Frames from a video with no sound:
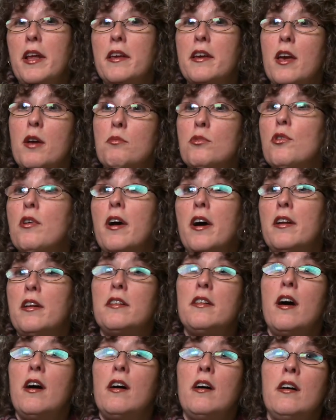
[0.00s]
I came to
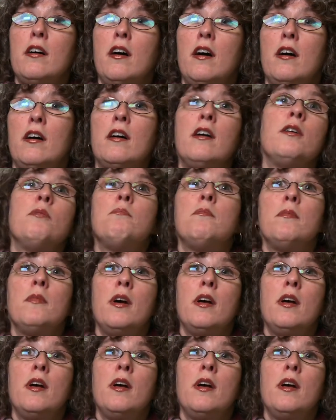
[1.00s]
Canada, um,